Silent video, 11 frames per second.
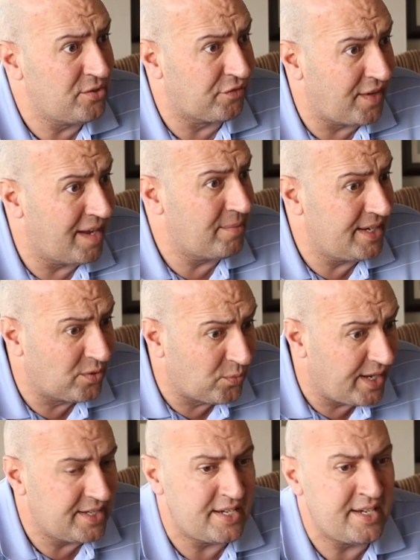your family and
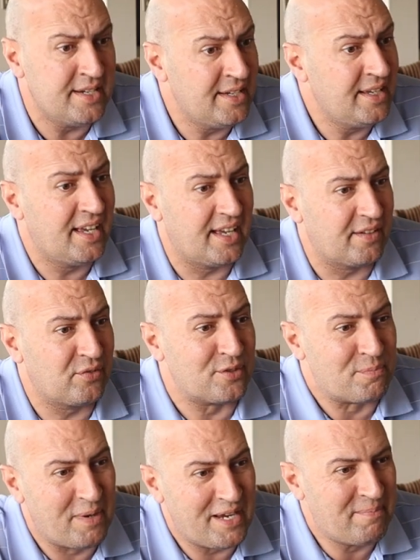Wendy, and of
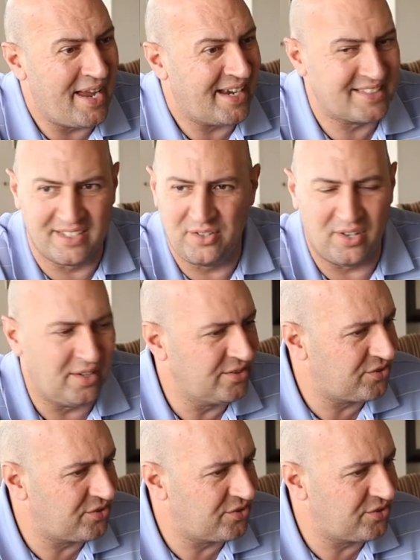course Big Max and your whole